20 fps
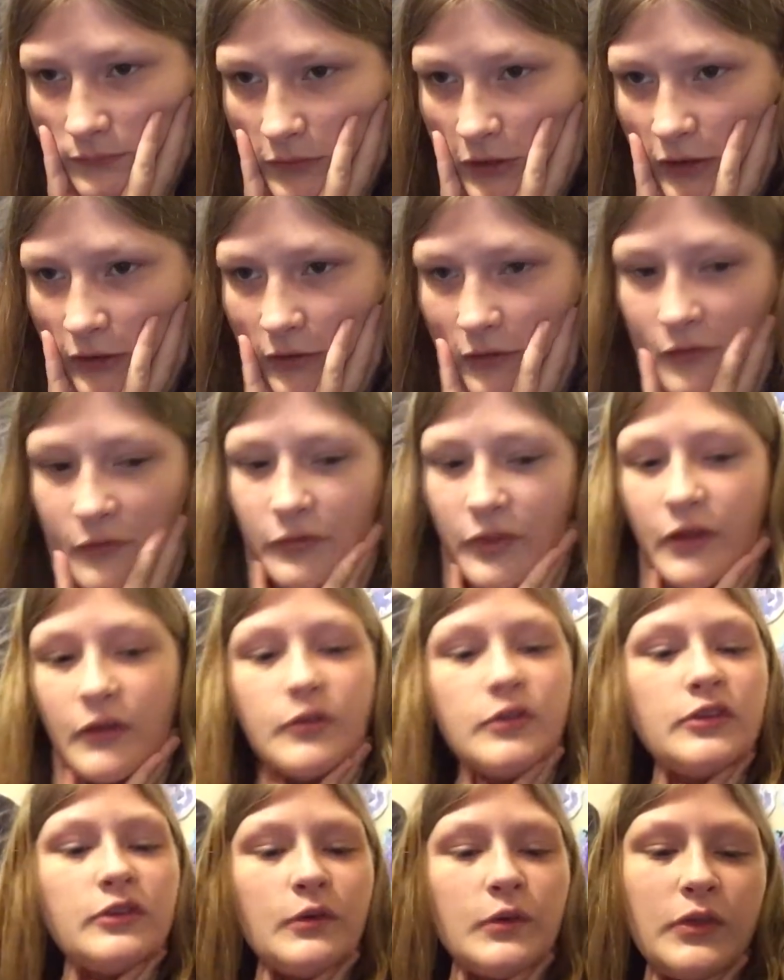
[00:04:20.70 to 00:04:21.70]
I don't know if that
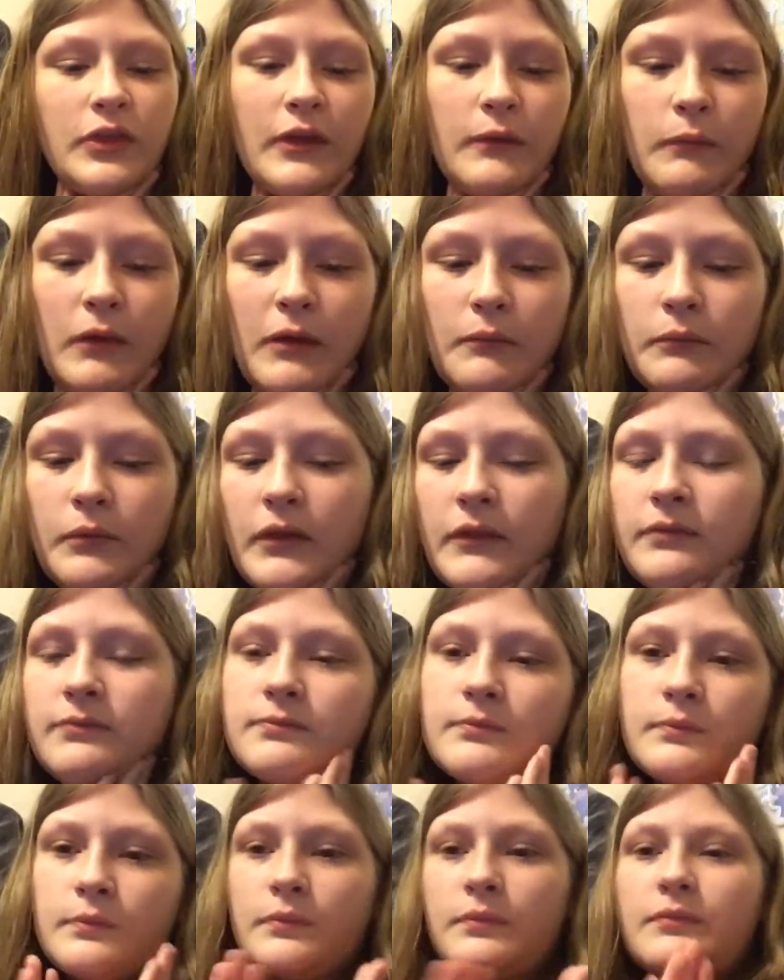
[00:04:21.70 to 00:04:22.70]
was what they meant, but
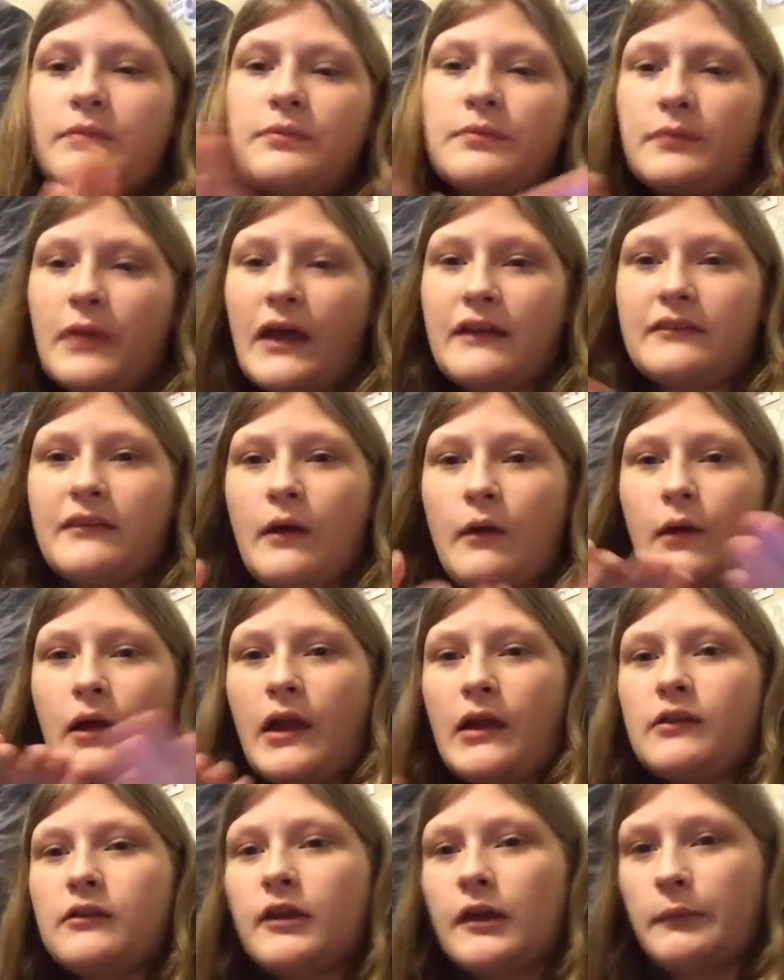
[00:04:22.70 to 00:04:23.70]
that's how I
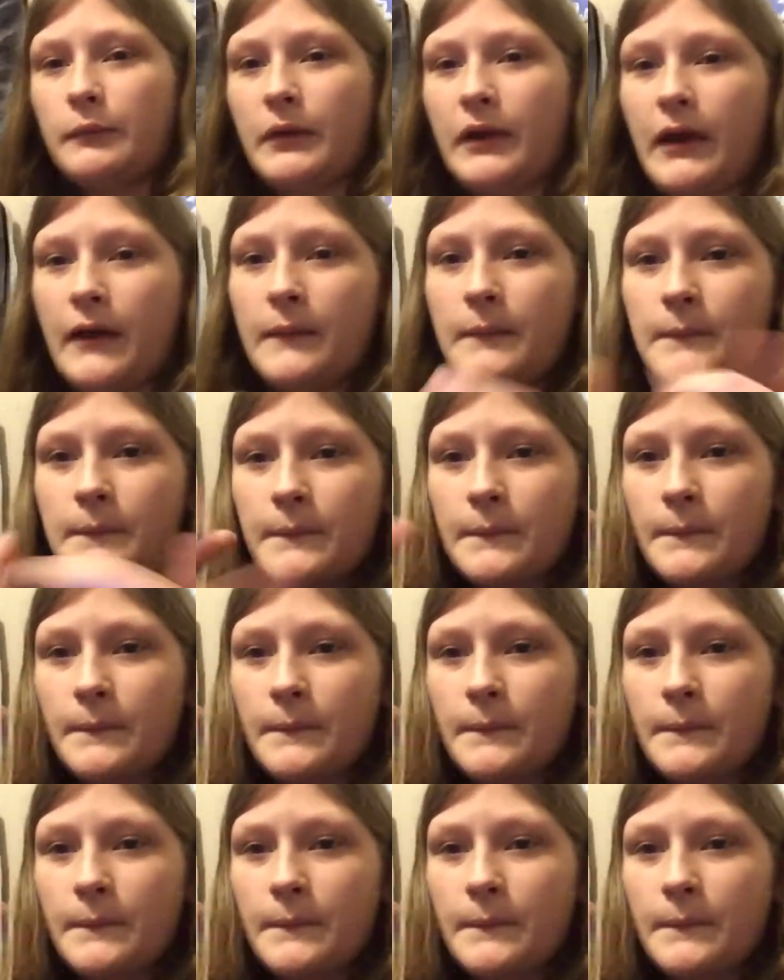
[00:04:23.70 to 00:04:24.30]
interpret it.